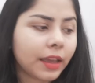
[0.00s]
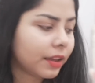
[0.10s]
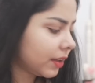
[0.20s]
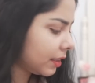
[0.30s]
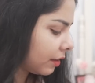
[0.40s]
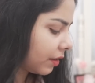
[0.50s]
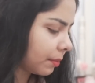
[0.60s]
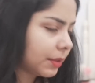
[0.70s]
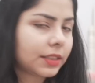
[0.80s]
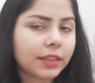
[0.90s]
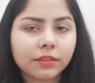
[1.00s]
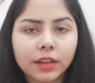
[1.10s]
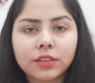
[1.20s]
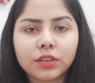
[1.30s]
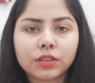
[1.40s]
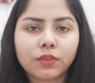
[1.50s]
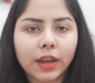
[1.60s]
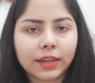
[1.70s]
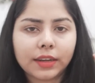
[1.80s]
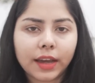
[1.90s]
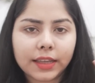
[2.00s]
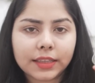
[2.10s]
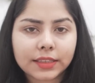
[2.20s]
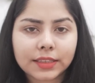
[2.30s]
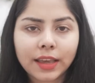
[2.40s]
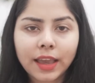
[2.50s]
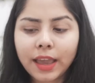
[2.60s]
Even their vitamin C range is quite nice.